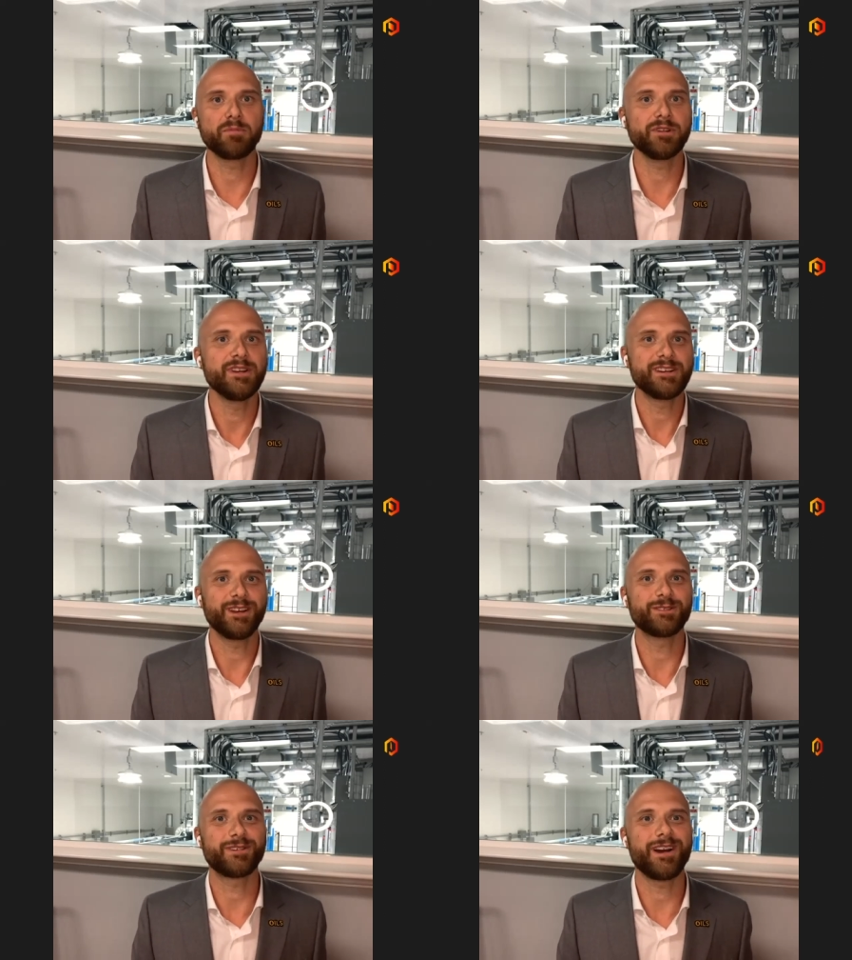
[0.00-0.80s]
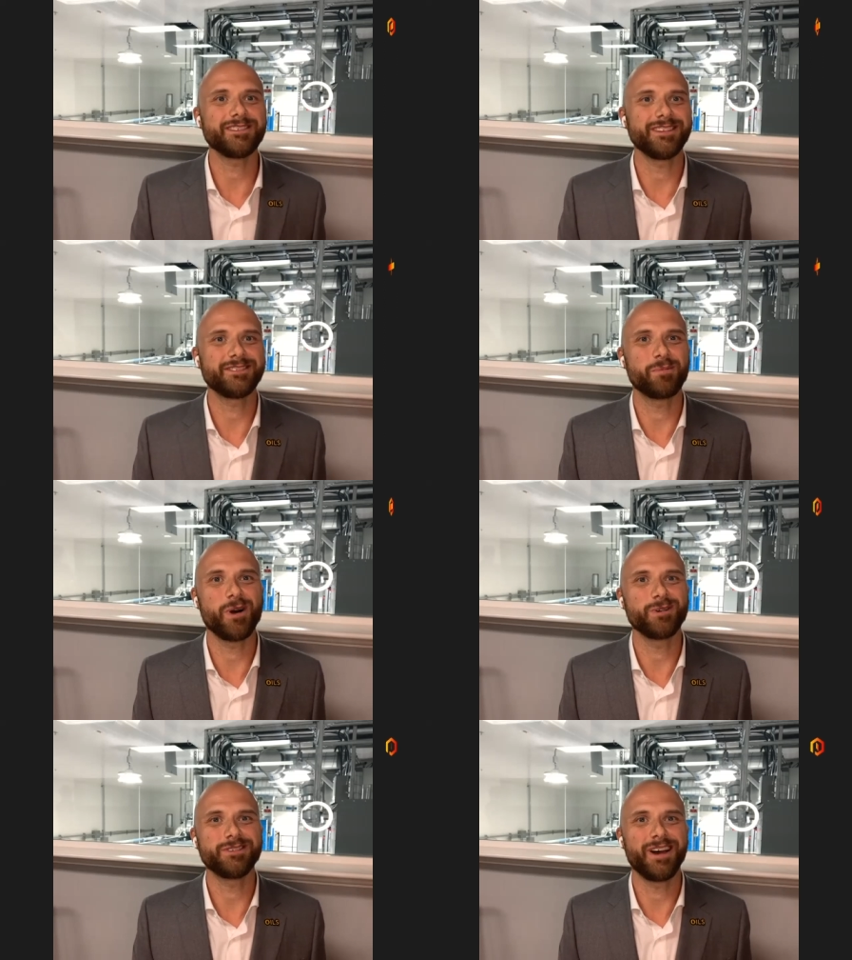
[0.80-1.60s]
And you know, for us, it's
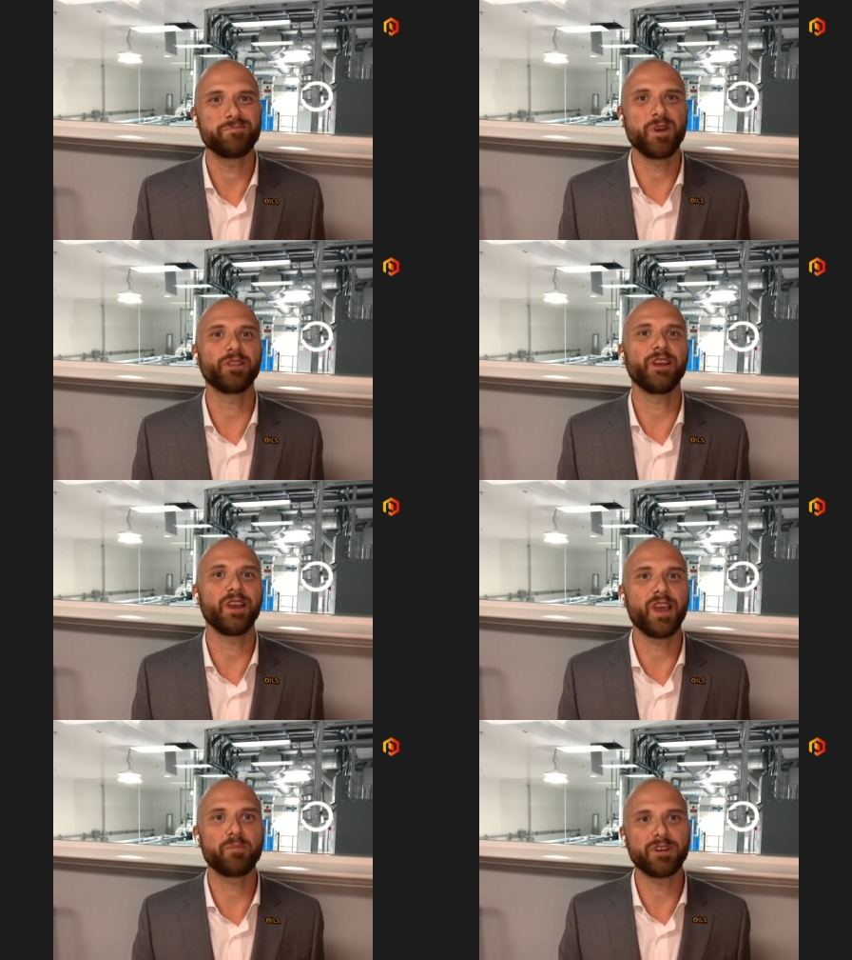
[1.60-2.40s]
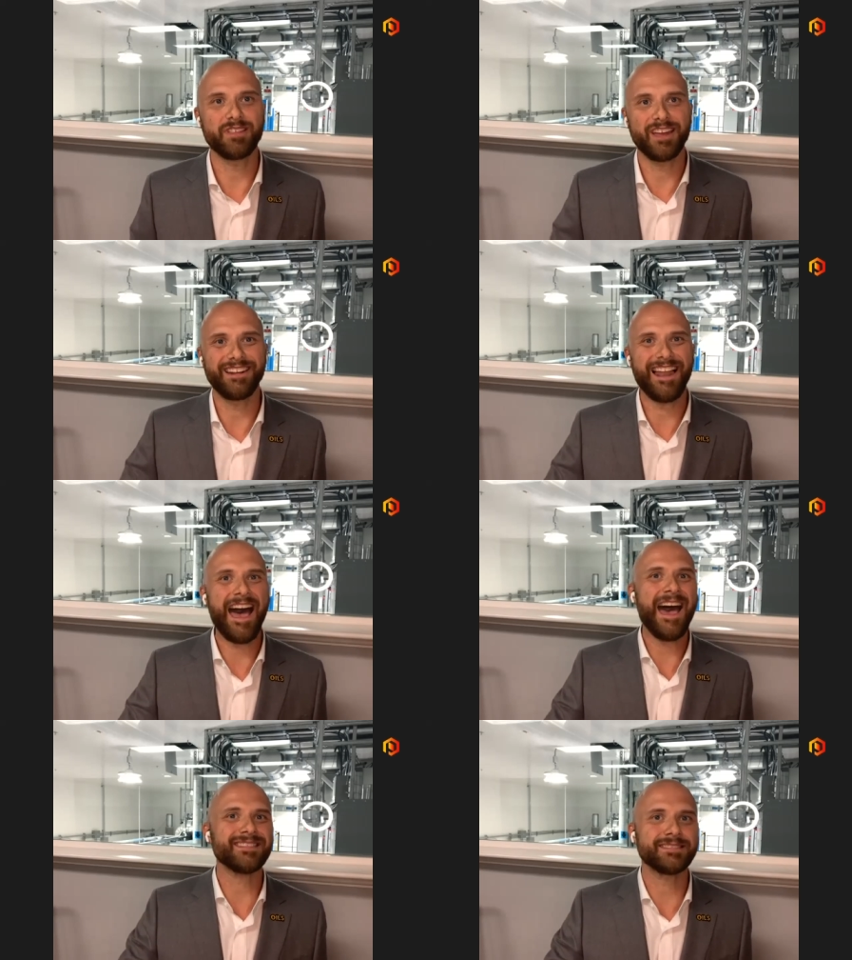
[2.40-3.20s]
about uh, building a company that
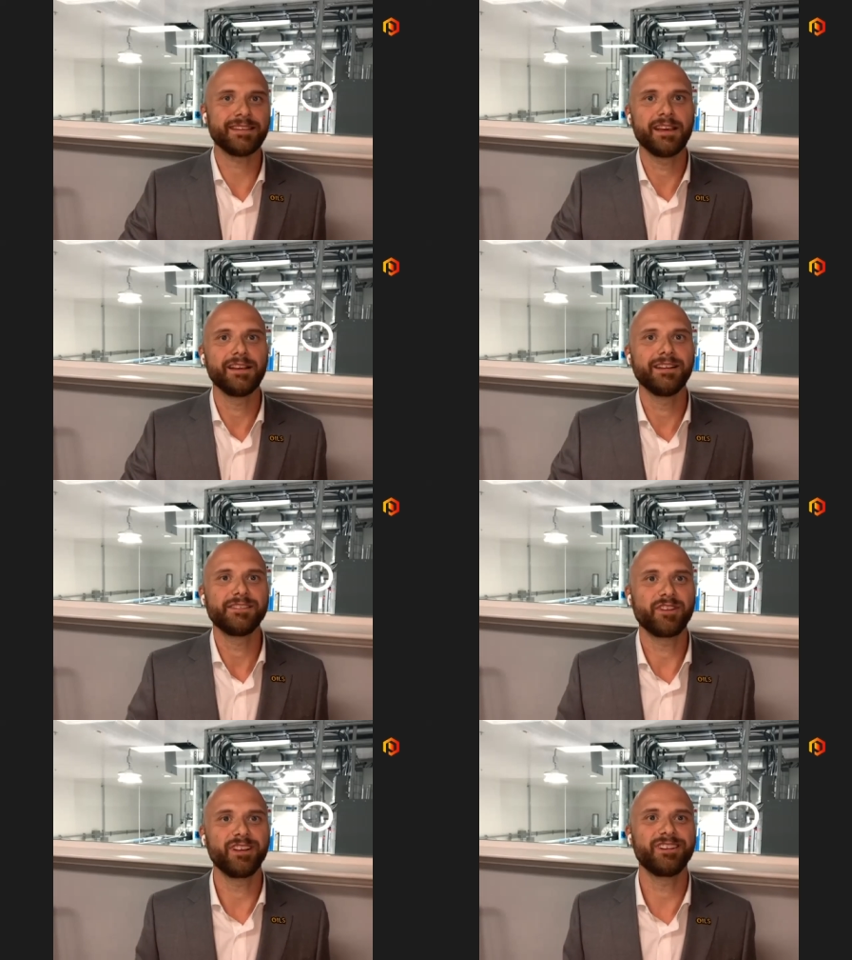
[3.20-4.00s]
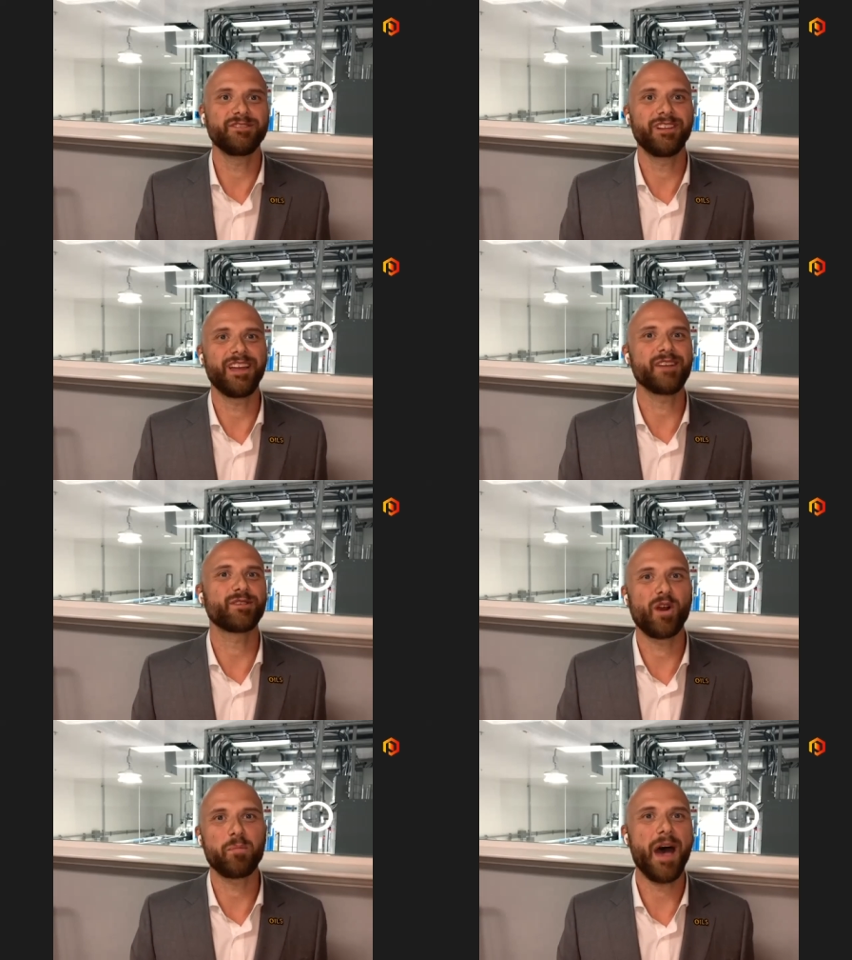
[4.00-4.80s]
lasts the, the life
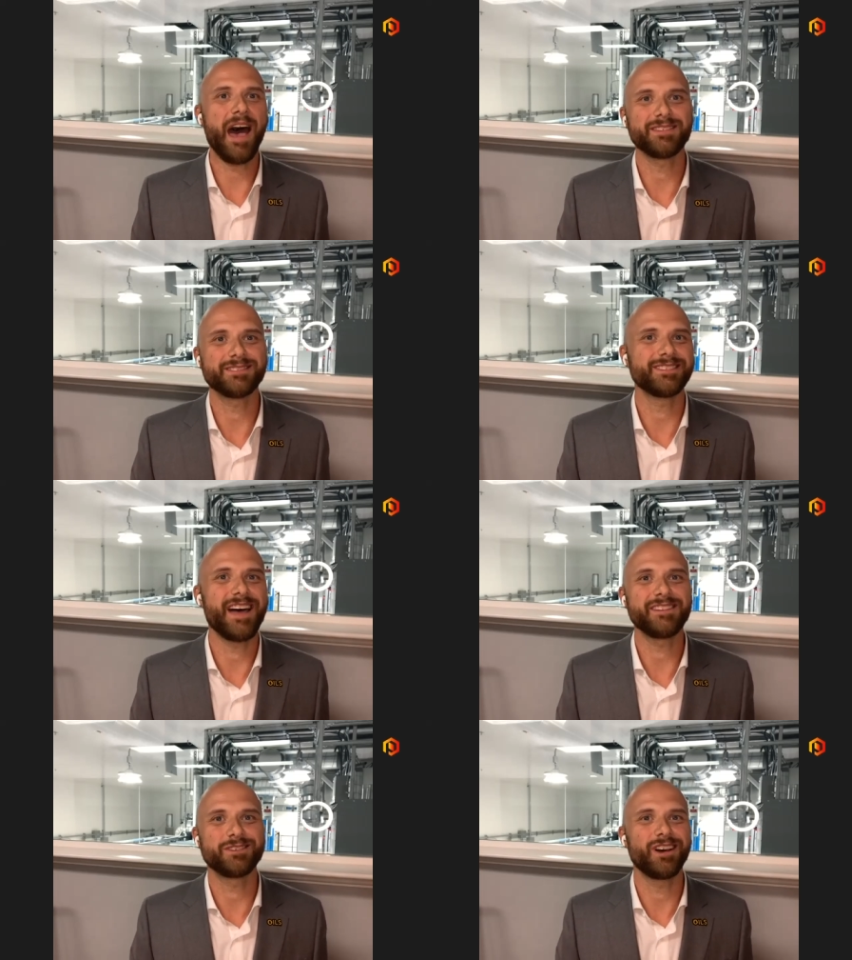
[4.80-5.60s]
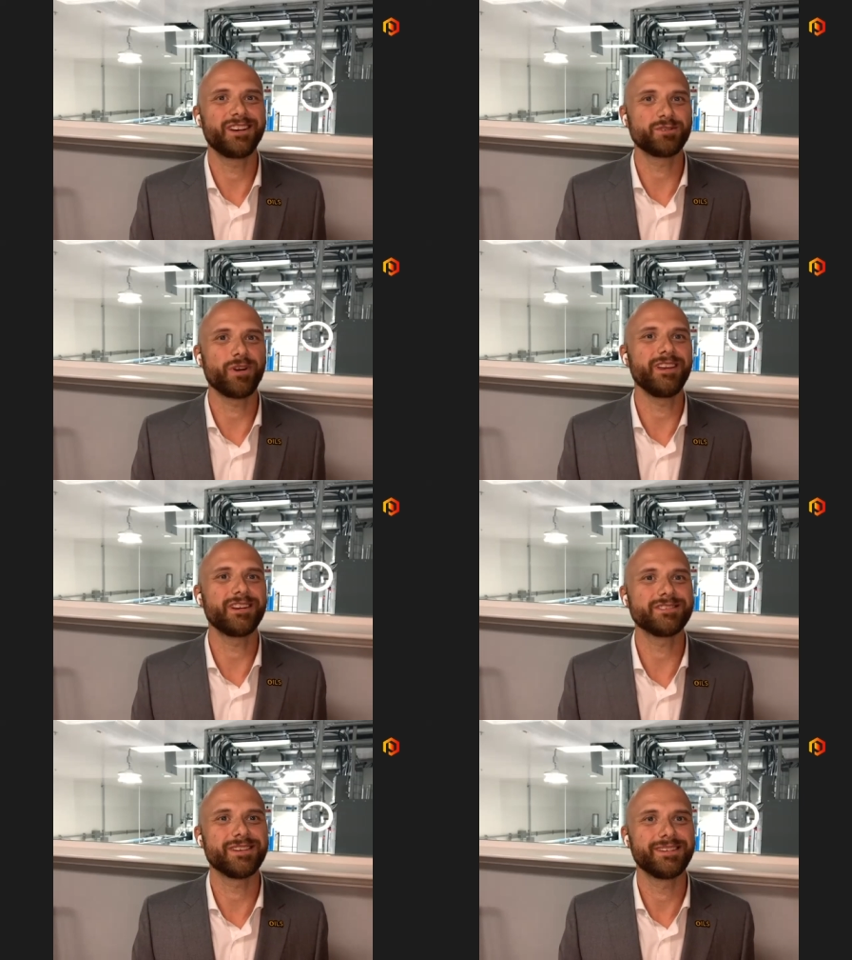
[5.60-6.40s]
of our patents, and that's uh, 20
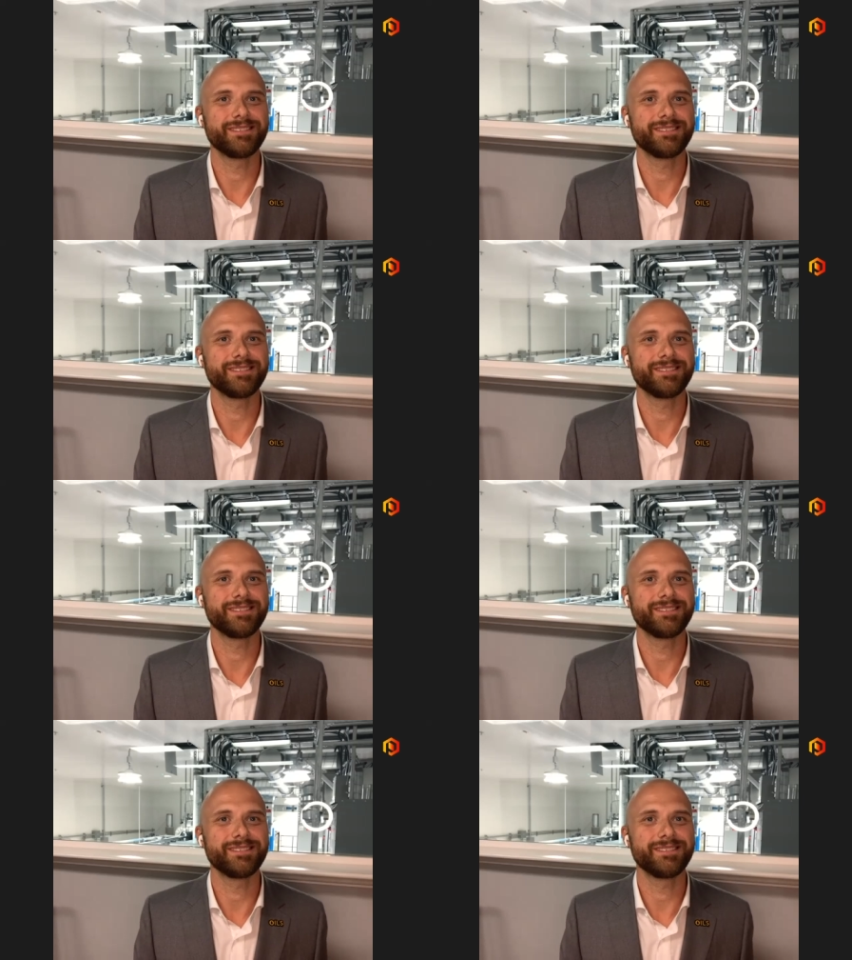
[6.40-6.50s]
years.